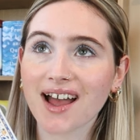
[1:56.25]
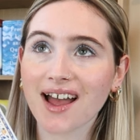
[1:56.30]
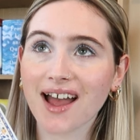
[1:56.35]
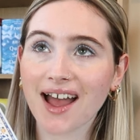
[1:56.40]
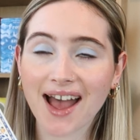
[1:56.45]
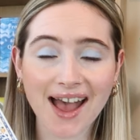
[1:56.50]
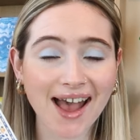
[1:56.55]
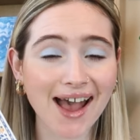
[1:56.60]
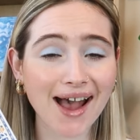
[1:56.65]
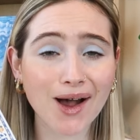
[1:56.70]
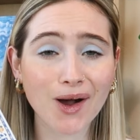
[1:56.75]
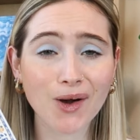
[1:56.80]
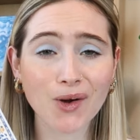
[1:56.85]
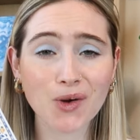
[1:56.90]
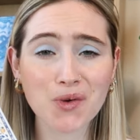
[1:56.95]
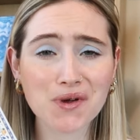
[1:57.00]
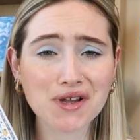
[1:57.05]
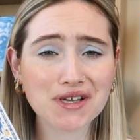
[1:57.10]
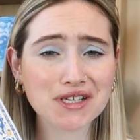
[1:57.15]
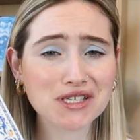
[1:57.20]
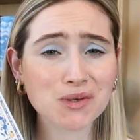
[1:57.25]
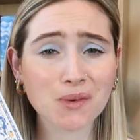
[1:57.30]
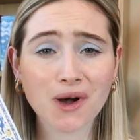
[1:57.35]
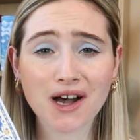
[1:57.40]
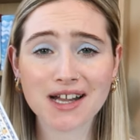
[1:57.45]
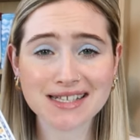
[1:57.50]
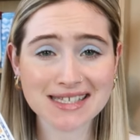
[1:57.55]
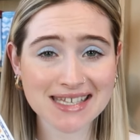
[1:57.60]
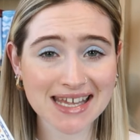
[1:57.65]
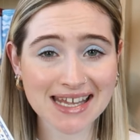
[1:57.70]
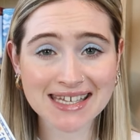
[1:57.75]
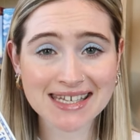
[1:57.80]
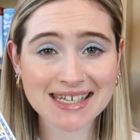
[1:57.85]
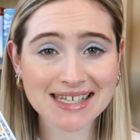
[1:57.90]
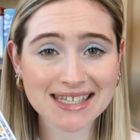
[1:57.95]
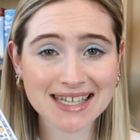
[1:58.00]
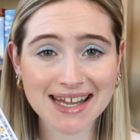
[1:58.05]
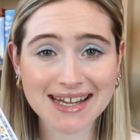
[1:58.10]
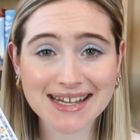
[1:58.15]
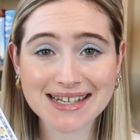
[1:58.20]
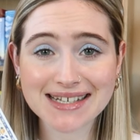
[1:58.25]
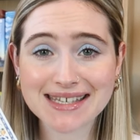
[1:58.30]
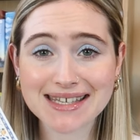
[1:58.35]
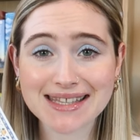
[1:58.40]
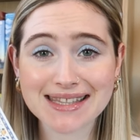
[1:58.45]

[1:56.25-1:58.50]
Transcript: how to articulate